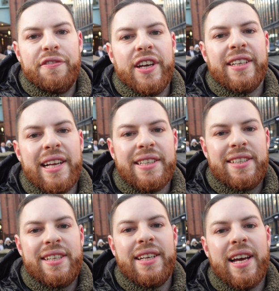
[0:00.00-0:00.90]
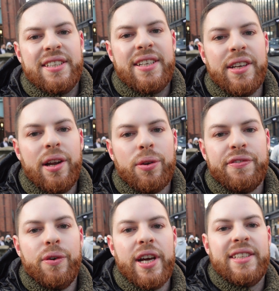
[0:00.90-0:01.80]
think that this city has done a lot
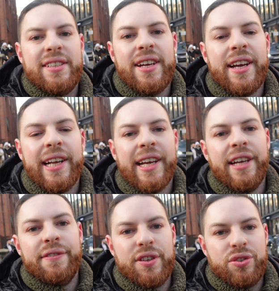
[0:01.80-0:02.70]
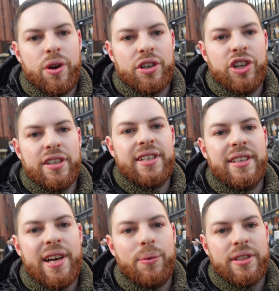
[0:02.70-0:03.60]
for its cycling infrastructure
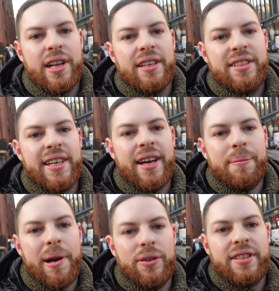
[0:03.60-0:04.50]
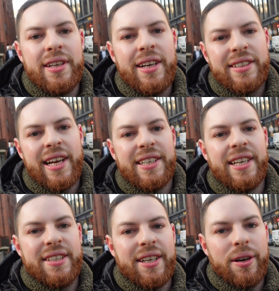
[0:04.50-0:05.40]
since I was last here about 10
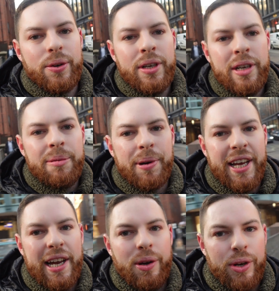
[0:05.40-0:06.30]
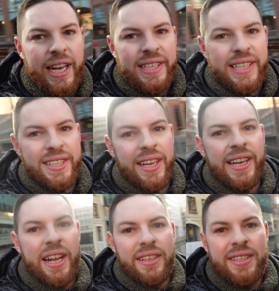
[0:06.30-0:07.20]
years ago. But yeah, look at these
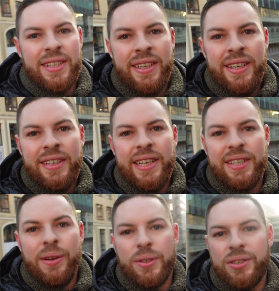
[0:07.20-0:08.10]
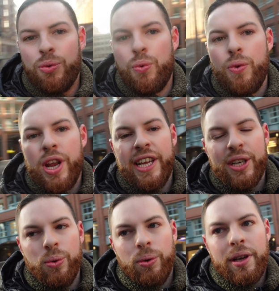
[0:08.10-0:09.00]
canals. This looks really
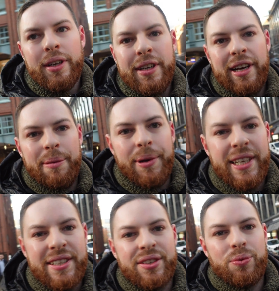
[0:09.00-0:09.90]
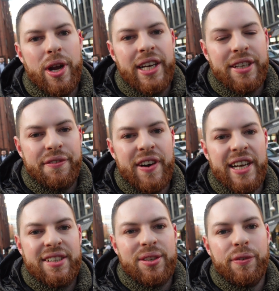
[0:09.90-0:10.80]
cool. I mean, this is really the
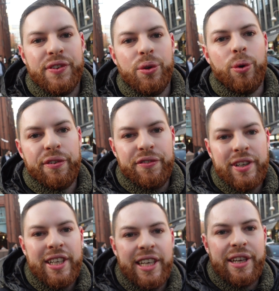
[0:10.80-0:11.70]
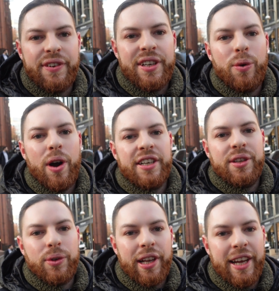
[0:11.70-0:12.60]
Venice of the North, even though I
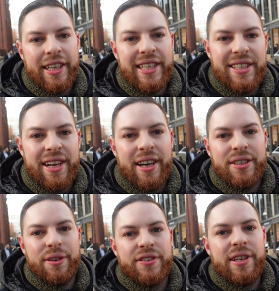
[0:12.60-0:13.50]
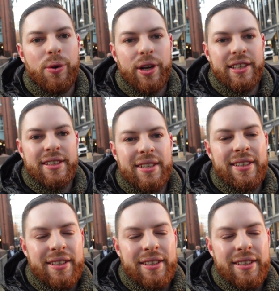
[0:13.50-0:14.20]
don't like these kinds of slogans.